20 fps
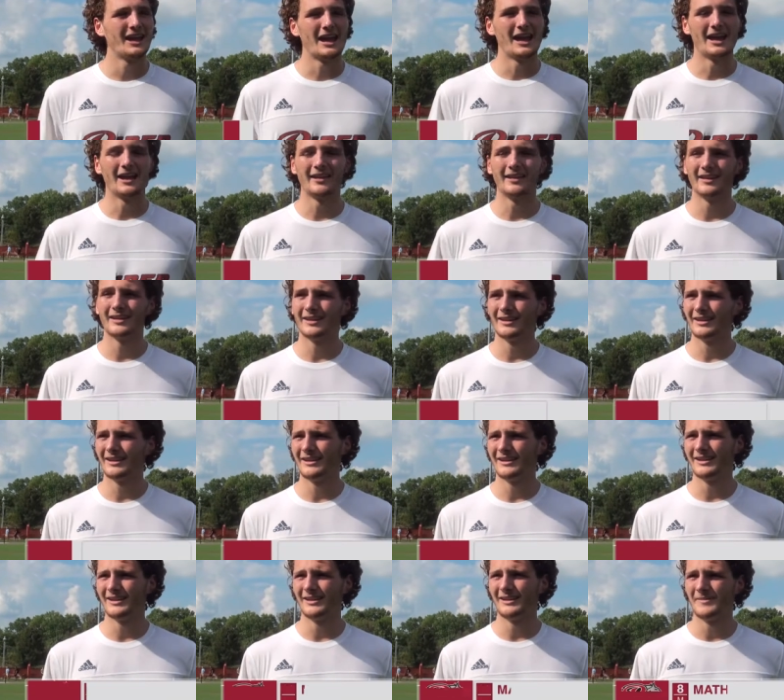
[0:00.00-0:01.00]
and
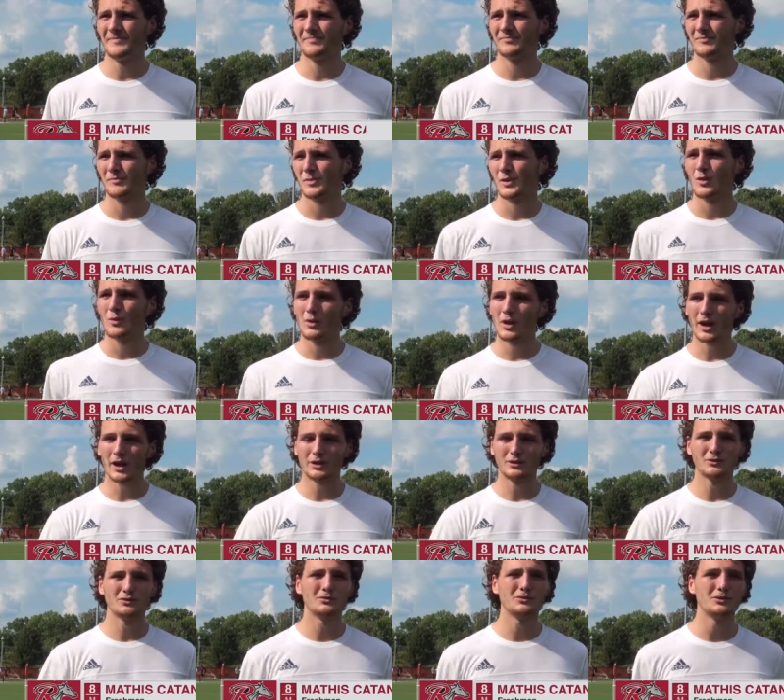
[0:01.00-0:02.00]
we had
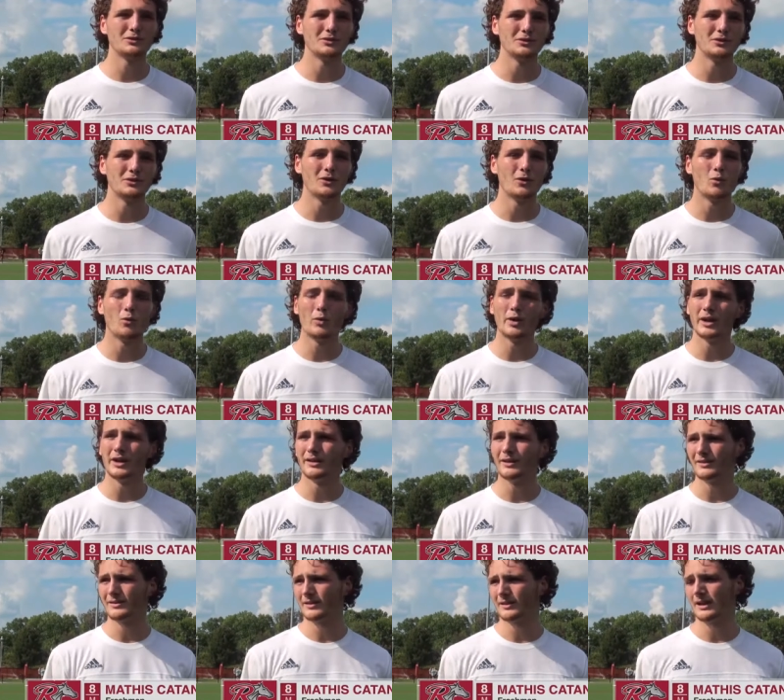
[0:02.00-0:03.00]
to win
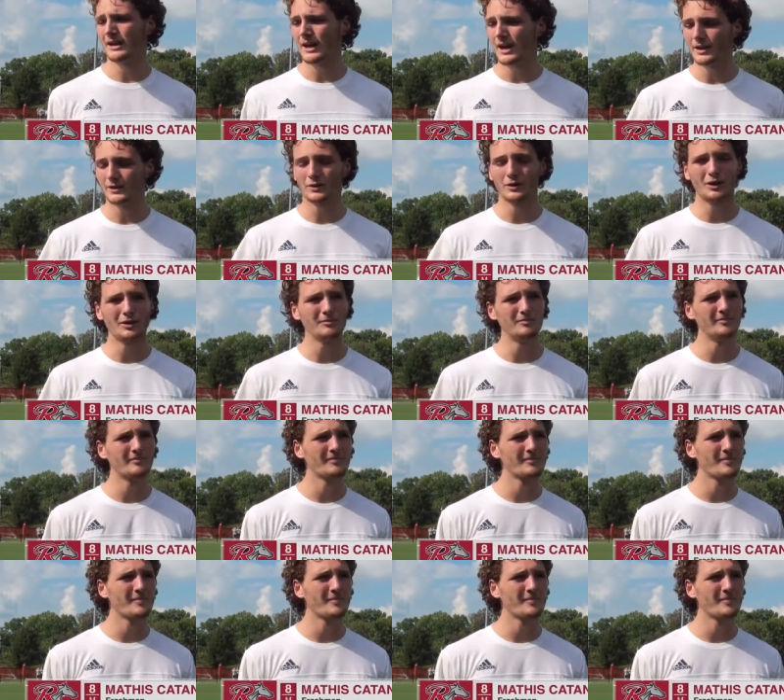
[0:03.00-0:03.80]
at home.